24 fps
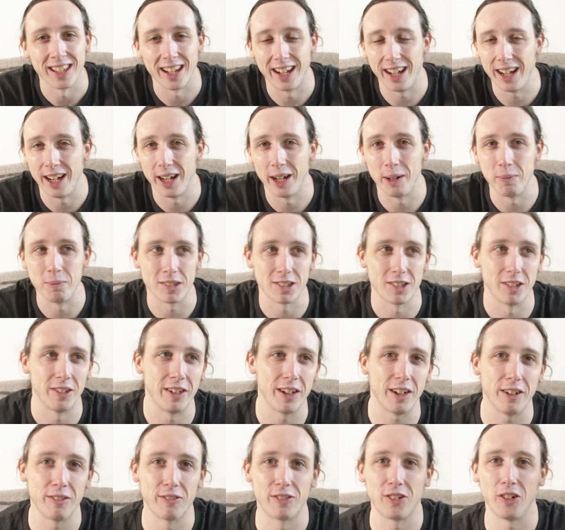So
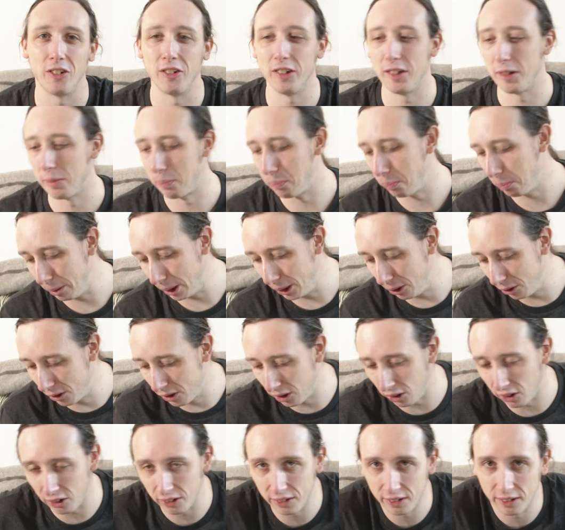now I've got this
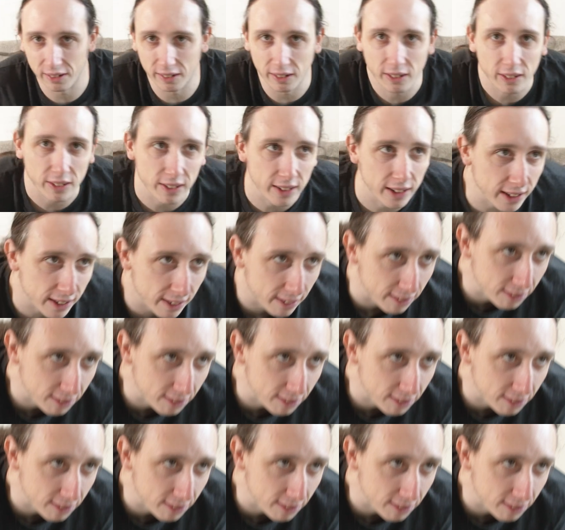boot on. I'll